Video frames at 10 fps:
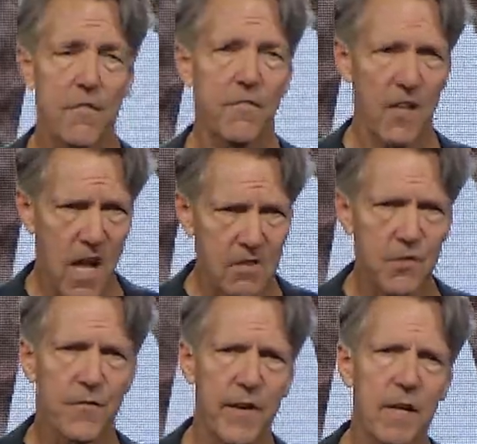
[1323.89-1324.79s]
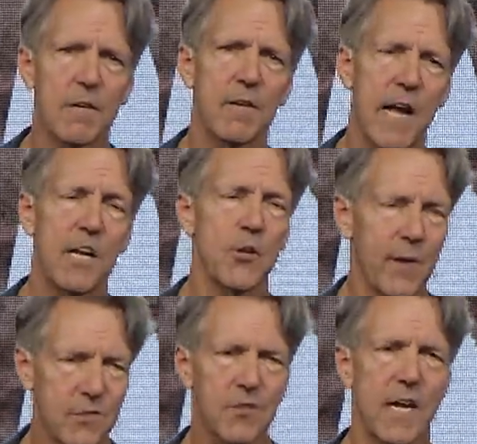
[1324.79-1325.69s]
of philosophy at
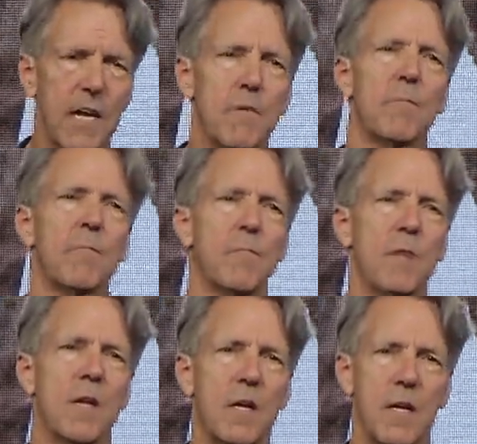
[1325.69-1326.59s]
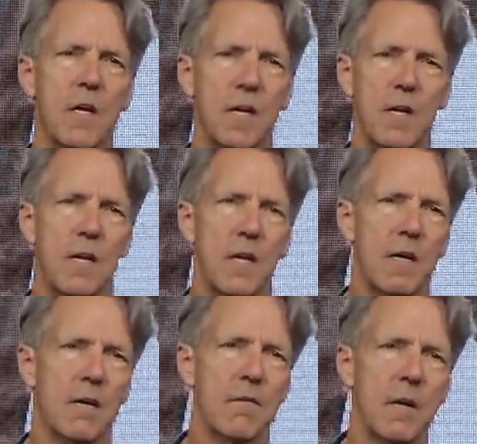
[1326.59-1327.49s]
USC,
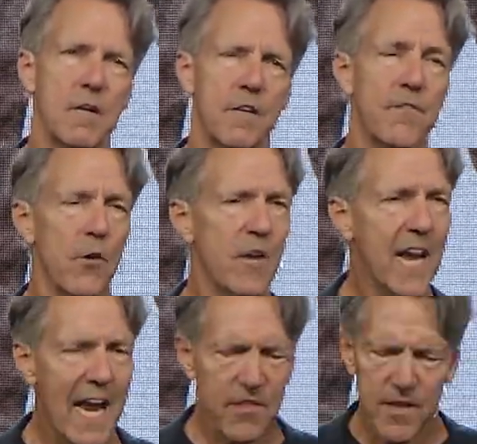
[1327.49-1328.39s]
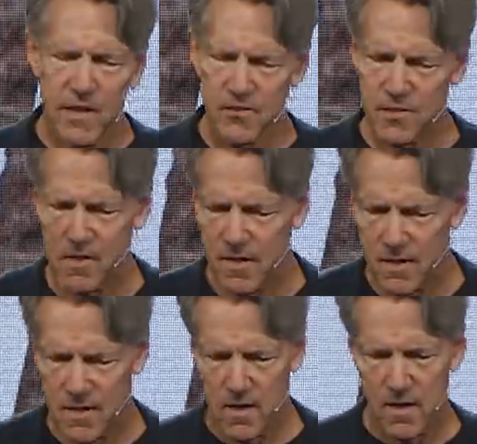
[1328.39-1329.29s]
uh, a devoted atheist,
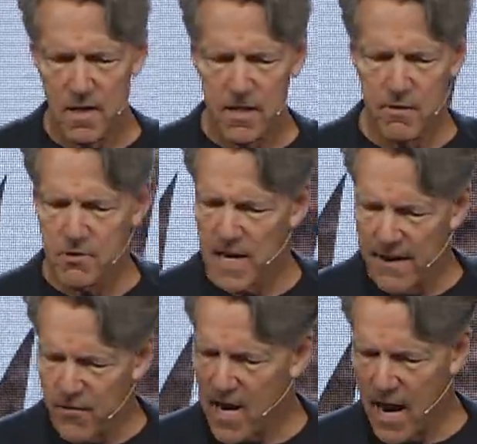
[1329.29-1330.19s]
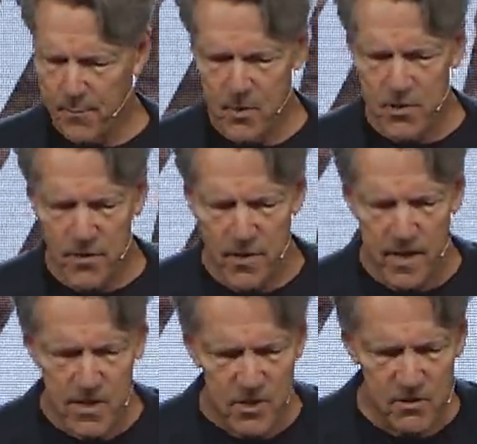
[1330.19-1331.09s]
used every
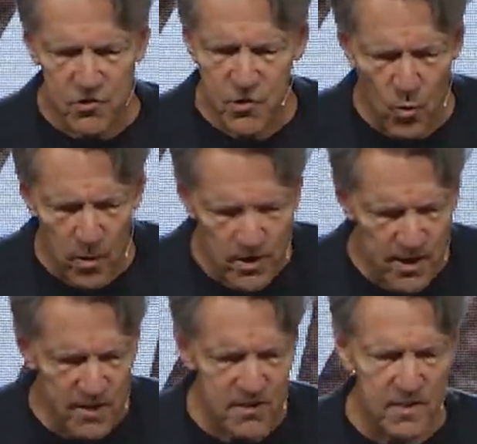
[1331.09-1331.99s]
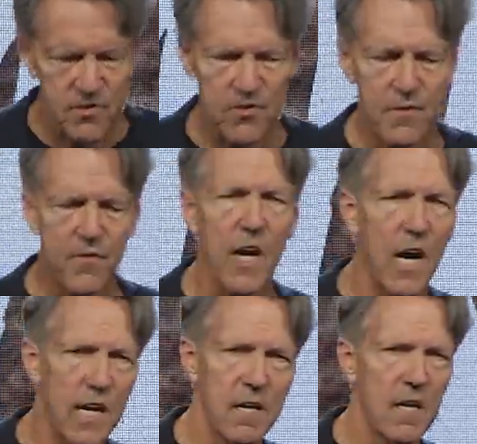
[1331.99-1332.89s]
opportunity to scorn the existence of
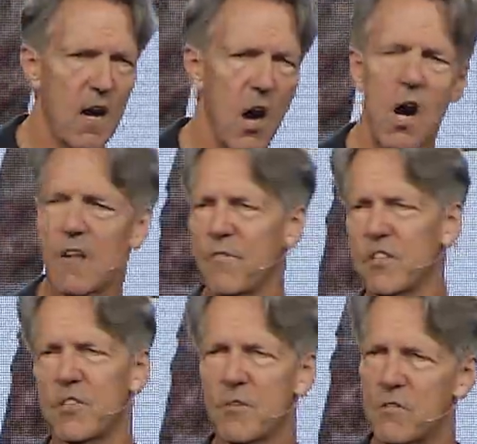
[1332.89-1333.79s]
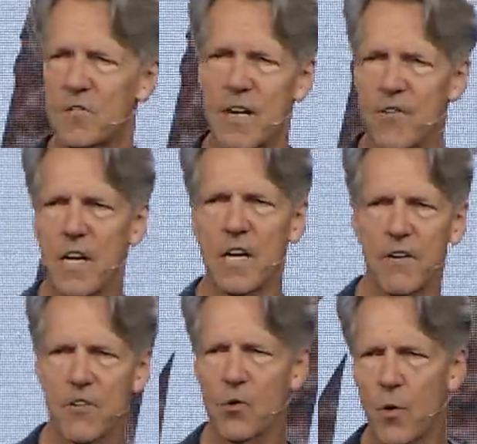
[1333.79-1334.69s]
God. All of his students, every year,
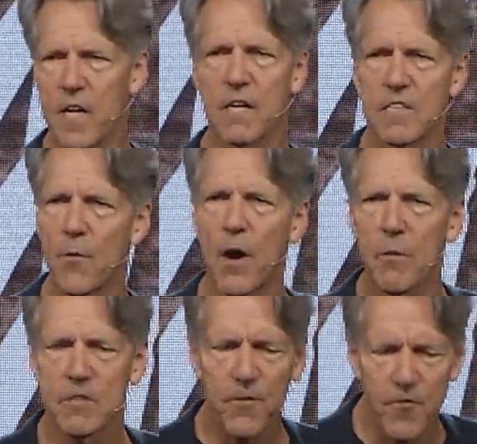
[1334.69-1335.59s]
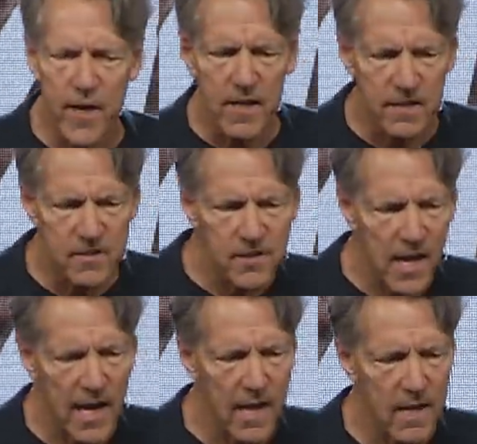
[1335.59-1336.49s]
for 20 years, they were always afraid of this
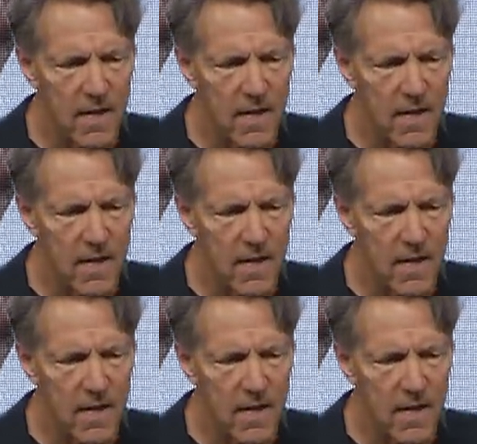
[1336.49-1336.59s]
guy.